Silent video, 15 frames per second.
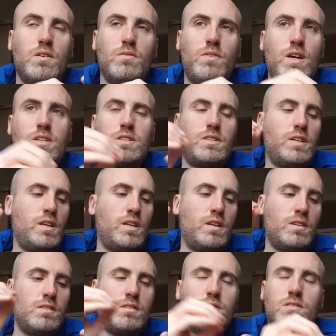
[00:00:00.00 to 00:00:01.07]

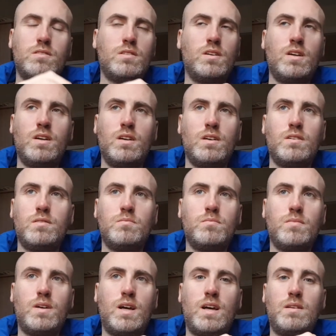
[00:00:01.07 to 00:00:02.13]
vegetarians,
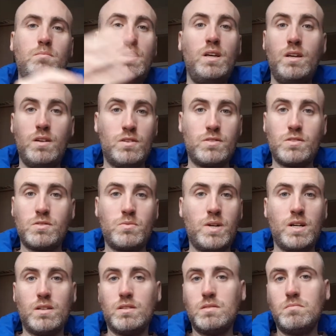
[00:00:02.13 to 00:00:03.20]
and meat eaters as
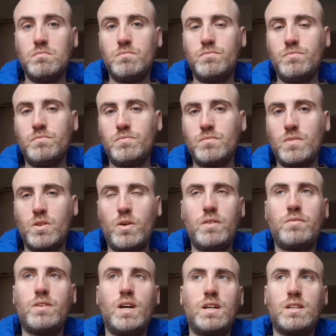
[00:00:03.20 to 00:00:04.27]
well.
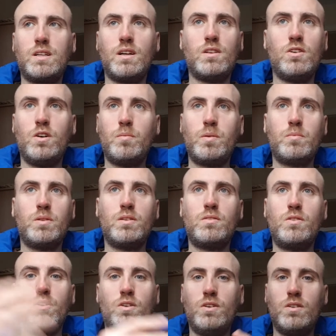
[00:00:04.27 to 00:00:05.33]
Quite frankly, a lot of people are
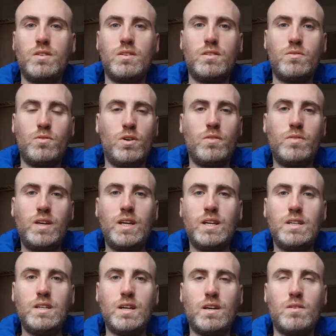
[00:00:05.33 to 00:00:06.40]
not raw
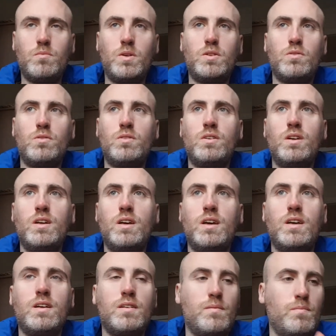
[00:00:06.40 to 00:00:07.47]
vegan yet, and we don't
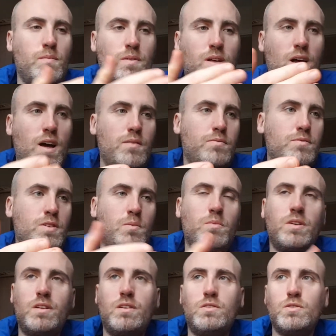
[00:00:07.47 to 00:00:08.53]
have
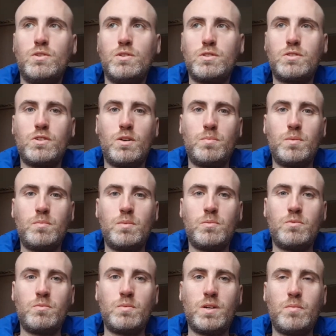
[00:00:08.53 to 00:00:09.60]
someone at the door stopping people
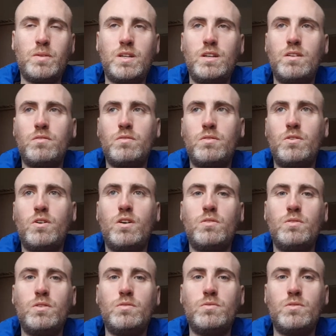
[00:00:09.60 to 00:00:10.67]
from coming in if they're not a
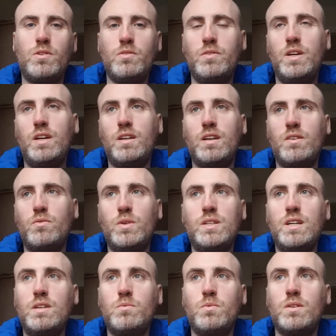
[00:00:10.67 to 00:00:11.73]
real raw vegan. If we
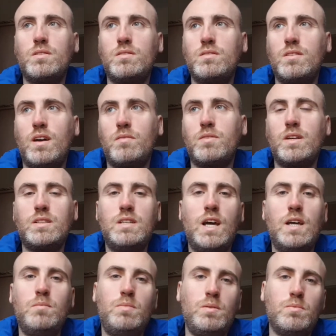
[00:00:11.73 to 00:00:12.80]
did, we'd have like
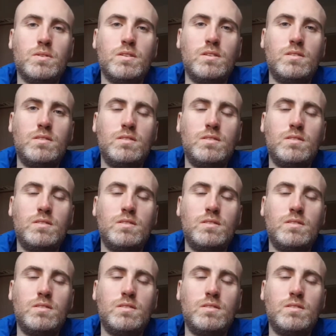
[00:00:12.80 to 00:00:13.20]
10 people,